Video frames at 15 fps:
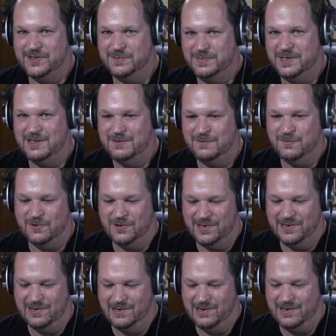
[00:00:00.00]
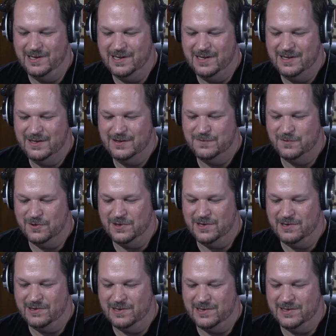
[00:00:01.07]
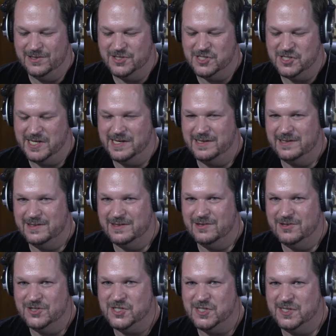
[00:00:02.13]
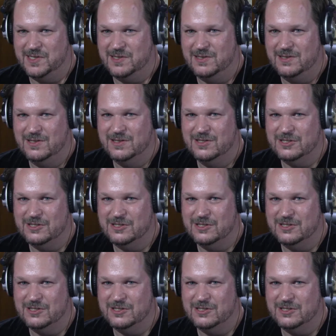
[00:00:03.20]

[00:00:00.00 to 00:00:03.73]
to be for their state and their city.